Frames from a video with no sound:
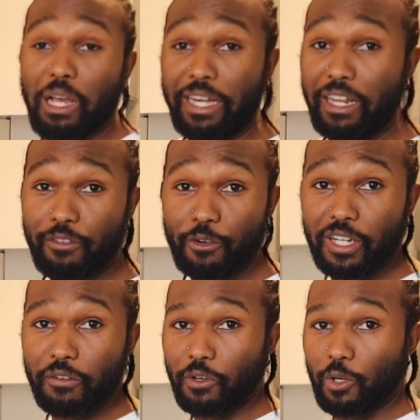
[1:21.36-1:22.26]
I never
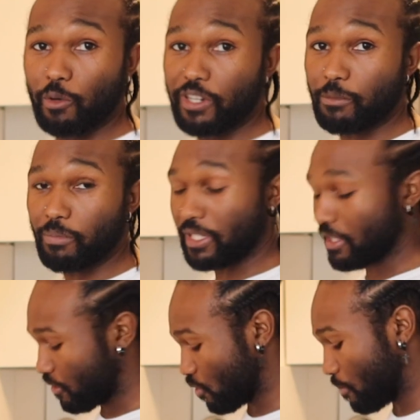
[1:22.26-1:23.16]
really follow a
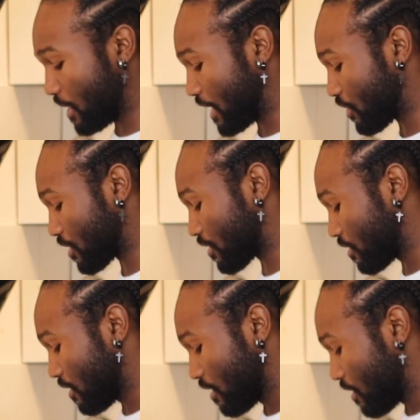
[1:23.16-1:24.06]
recipe. Normally I just